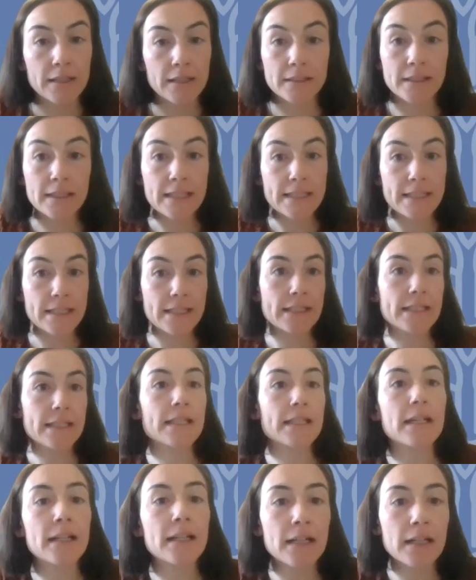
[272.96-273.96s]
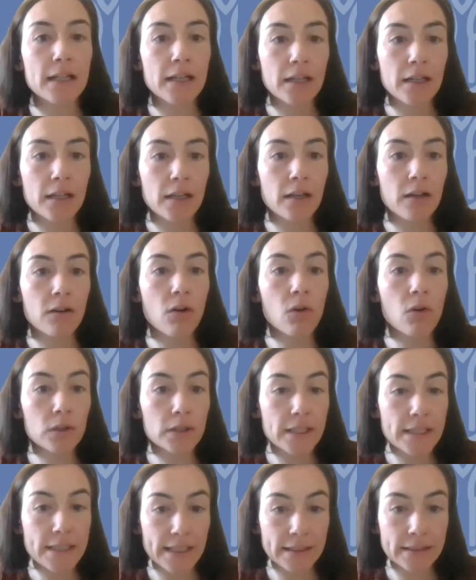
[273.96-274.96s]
This is all these